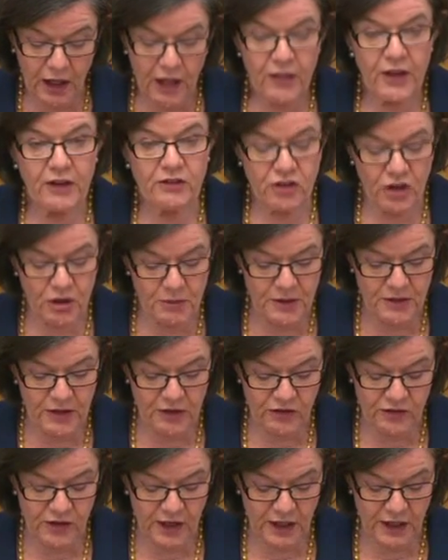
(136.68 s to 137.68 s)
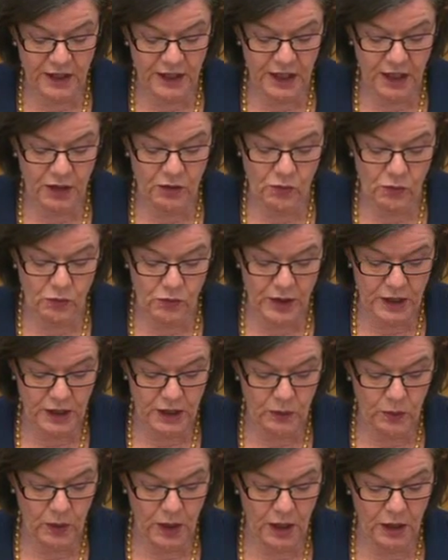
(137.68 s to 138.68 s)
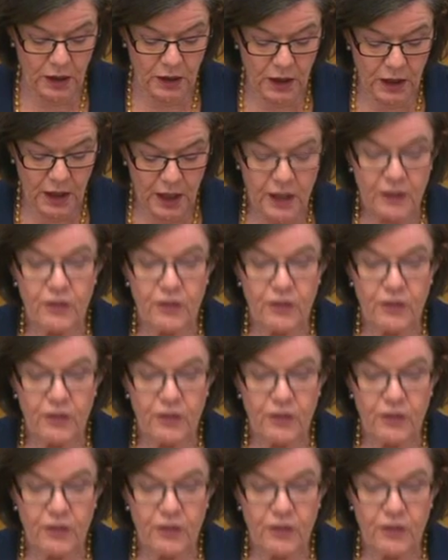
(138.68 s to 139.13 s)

They tell me they're settling in really well.